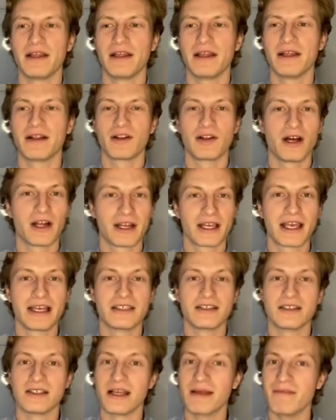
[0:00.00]
in a lot of
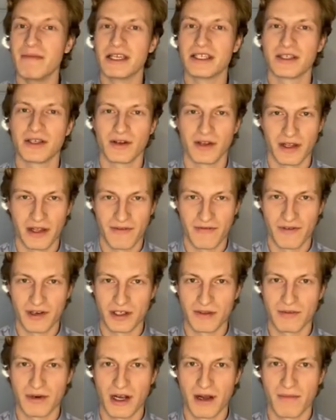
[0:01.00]
cases, they miss out on that
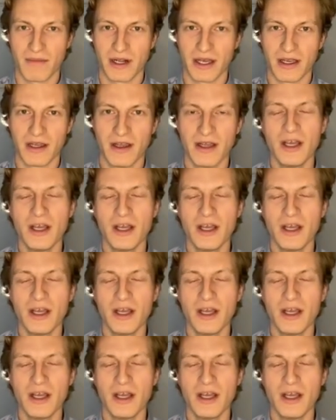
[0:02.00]
first property.